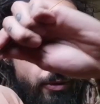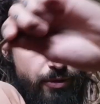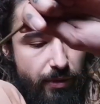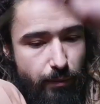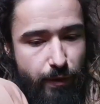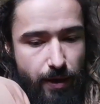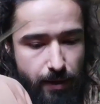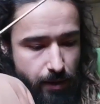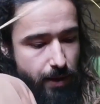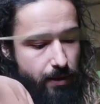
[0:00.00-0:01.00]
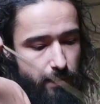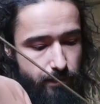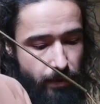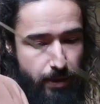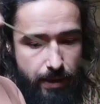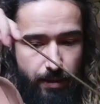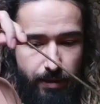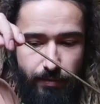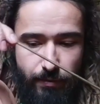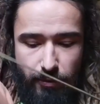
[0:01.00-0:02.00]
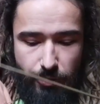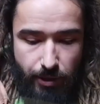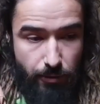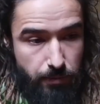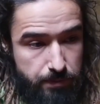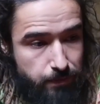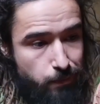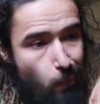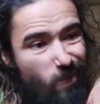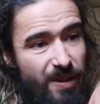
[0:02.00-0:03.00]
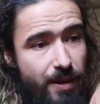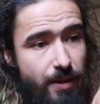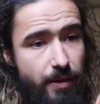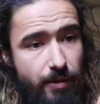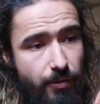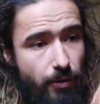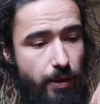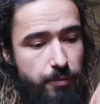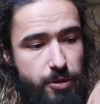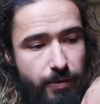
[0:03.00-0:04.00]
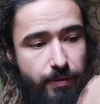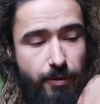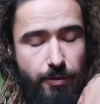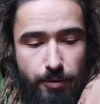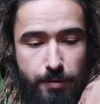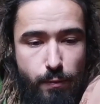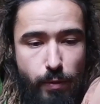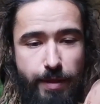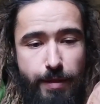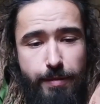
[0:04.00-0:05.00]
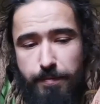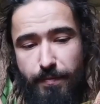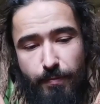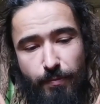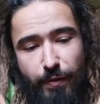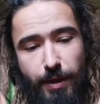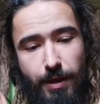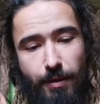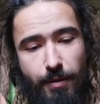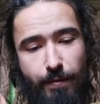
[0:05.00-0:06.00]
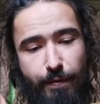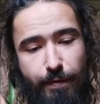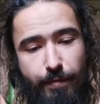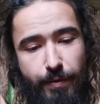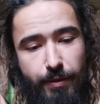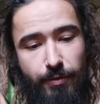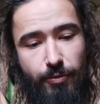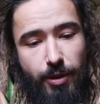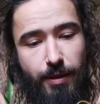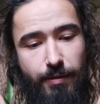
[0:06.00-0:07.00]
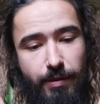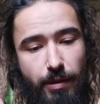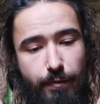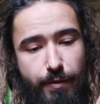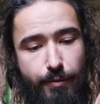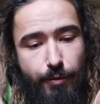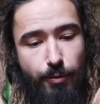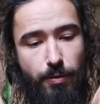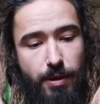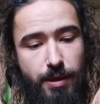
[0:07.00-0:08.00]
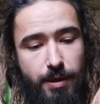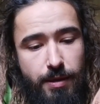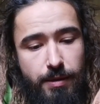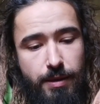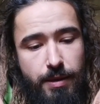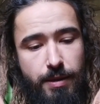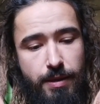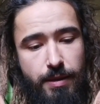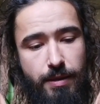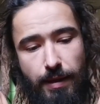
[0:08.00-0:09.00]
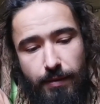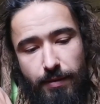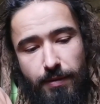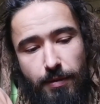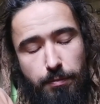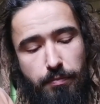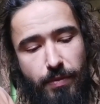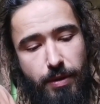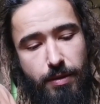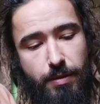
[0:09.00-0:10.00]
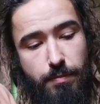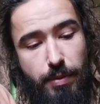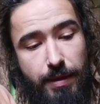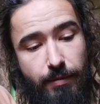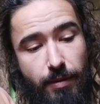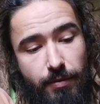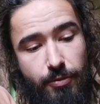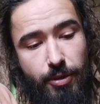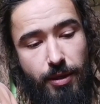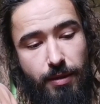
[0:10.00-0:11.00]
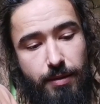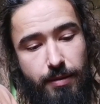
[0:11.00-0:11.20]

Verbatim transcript: at least for now. So I'm just good with feeding the the string itself through, as it's a plastic string. Uh, uh,